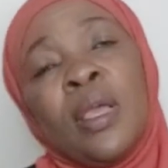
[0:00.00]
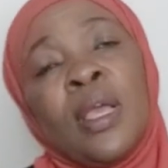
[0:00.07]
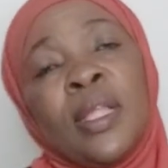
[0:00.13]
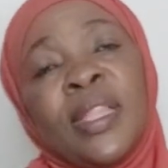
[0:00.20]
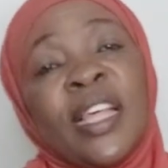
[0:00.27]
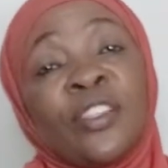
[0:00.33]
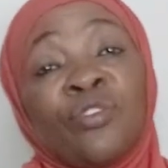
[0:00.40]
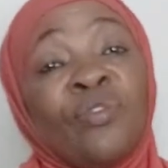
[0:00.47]

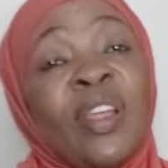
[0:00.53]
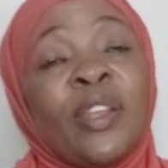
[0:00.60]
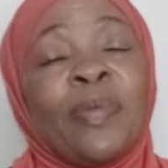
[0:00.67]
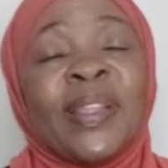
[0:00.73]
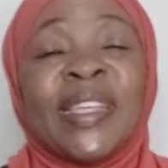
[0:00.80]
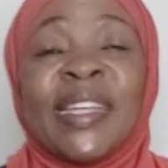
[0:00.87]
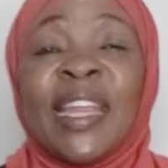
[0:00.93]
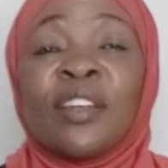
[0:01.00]
That's great,
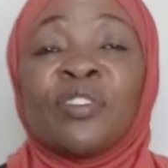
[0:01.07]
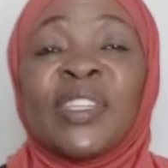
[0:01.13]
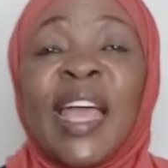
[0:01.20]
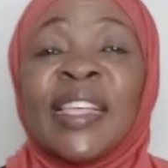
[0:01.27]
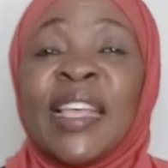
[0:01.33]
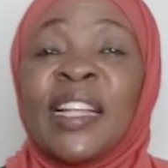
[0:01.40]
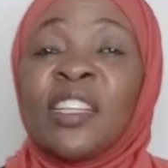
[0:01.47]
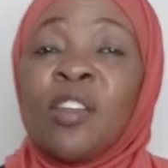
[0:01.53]
but they tend to
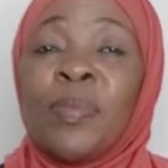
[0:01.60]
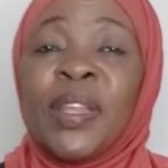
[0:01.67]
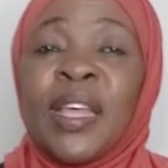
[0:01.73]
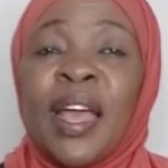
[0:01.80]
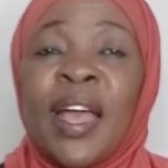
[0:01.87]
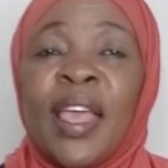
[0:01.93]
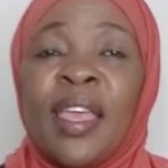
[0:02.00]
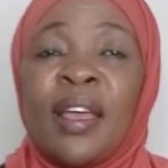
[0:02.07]
charge a little bit
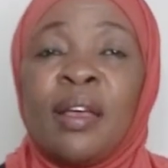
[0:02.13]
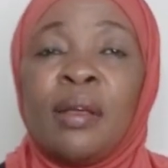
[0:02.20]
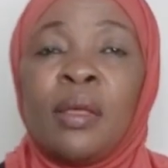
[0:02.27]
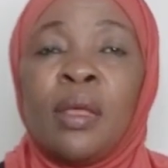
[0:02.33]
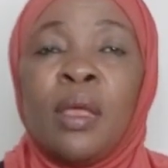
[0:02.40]
higher.